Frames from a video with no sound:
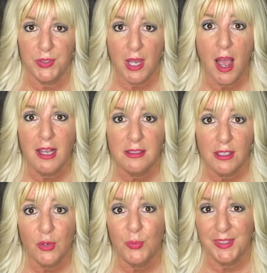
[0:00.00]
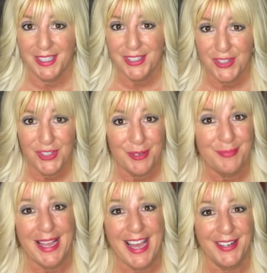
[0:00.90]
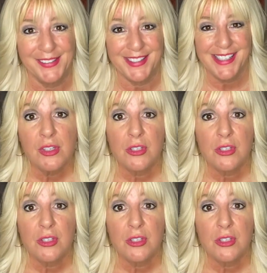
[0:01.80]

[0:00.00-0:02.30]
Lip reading: toxic relationship patterns